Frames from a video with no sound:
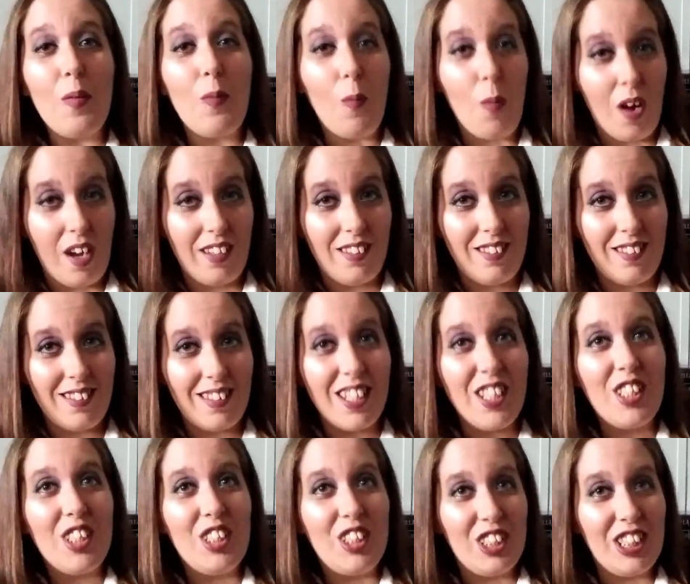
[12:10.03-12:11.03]
ones
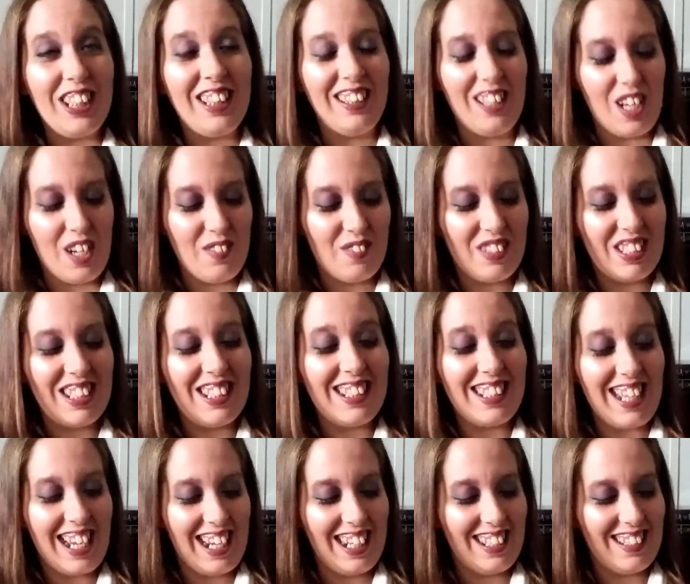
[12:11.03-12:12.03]
she loves
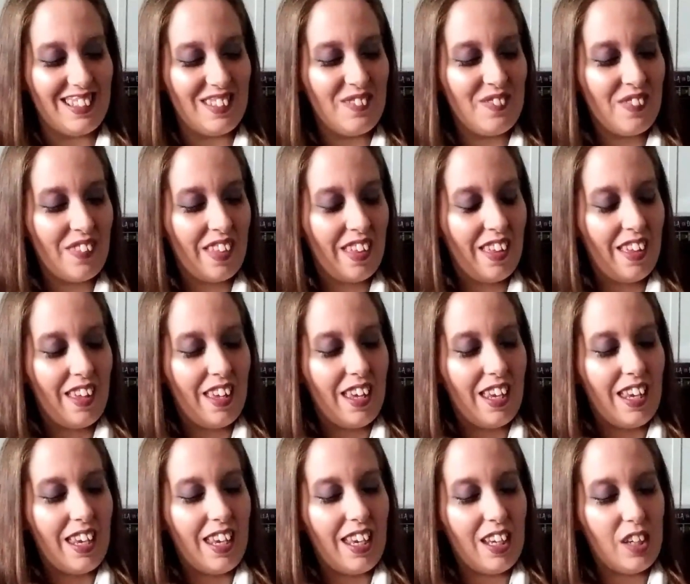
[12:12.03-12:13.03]
die.
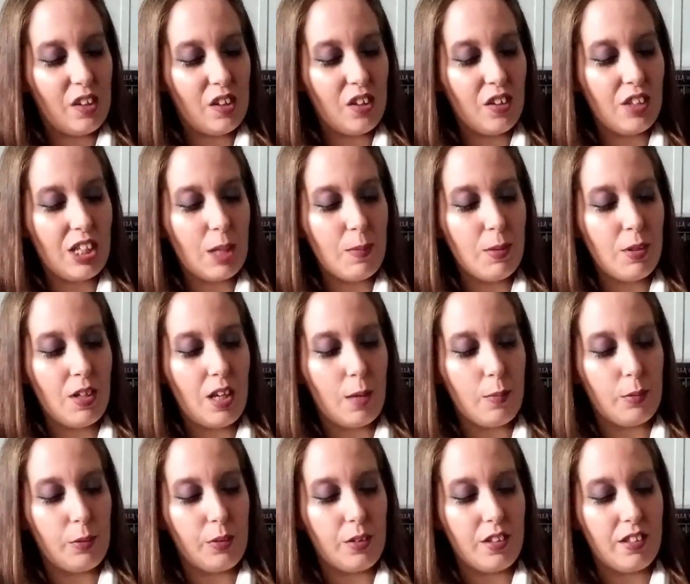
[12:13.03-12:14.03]
In her debut
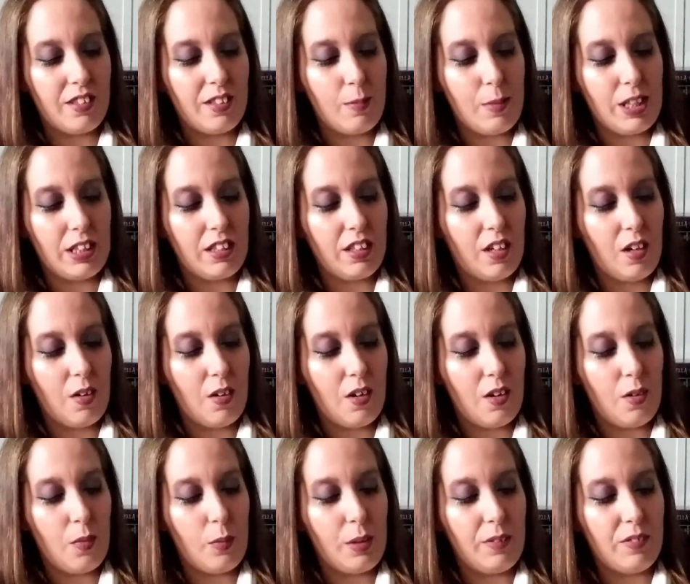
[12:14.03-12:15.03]
novel, Samantha
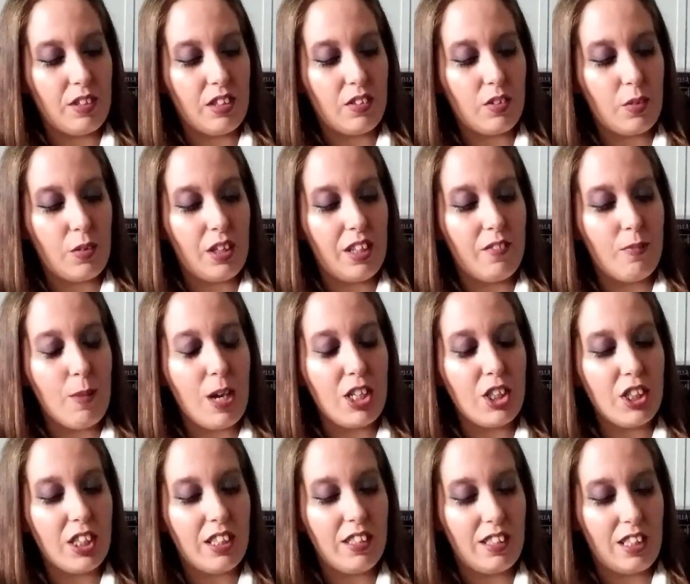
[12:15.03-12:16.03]
Coho weaves a story of
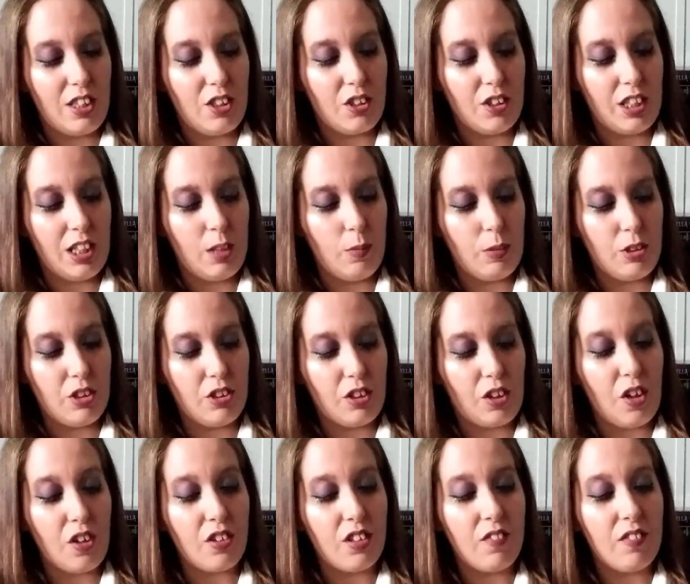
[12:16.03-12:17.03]
magic and danger in which the
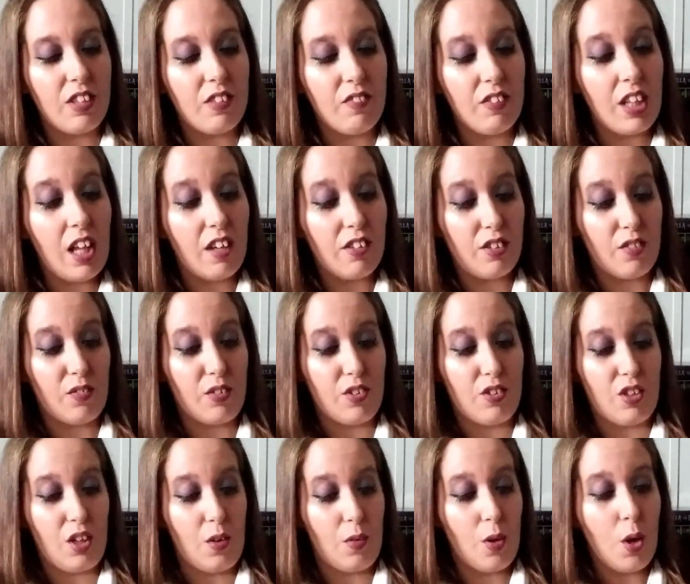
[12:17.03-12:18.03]
curse of the
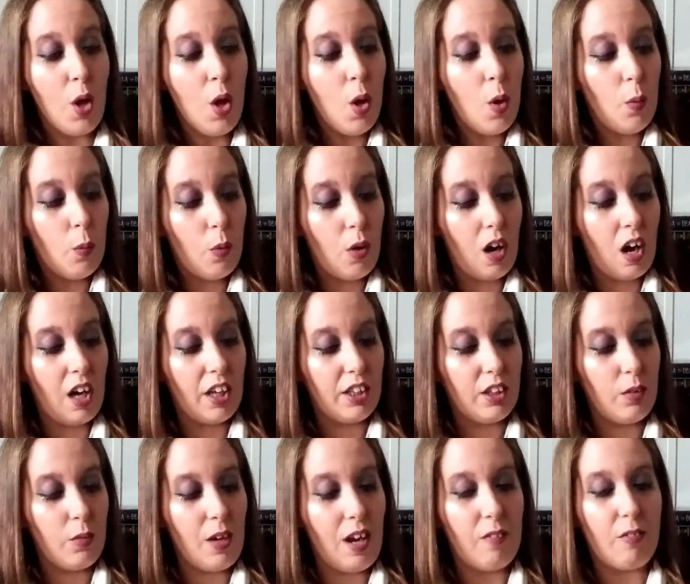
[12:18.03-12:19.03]
Philosopher's Stone will
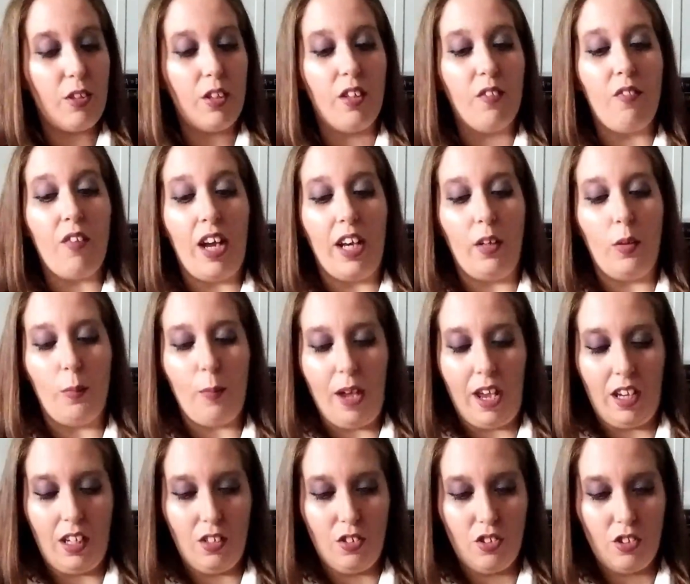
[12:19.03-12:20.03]
haunt you after the final
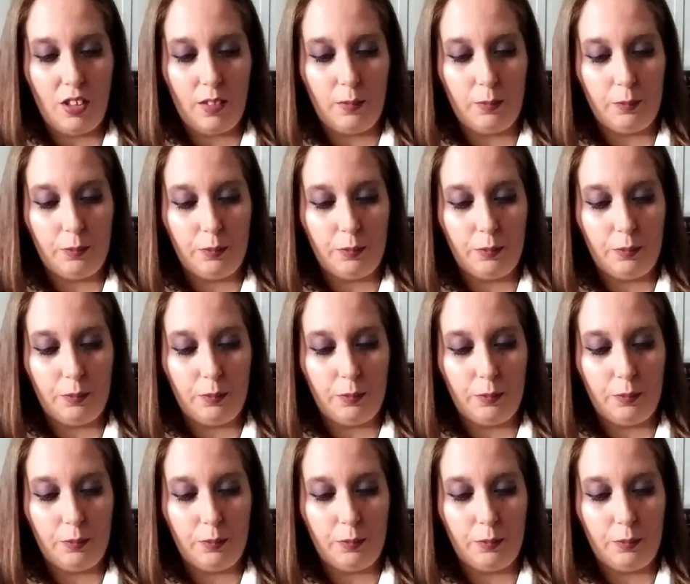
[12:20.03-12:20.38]
page.